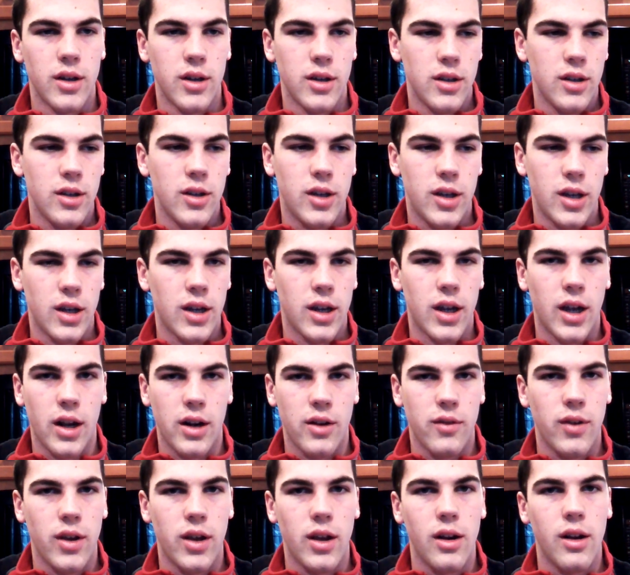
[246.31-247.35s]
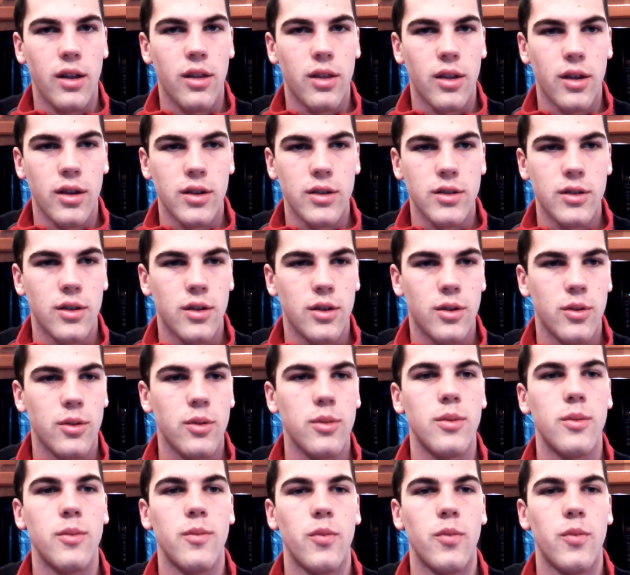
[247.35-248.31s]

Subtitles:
you can't activate anything, so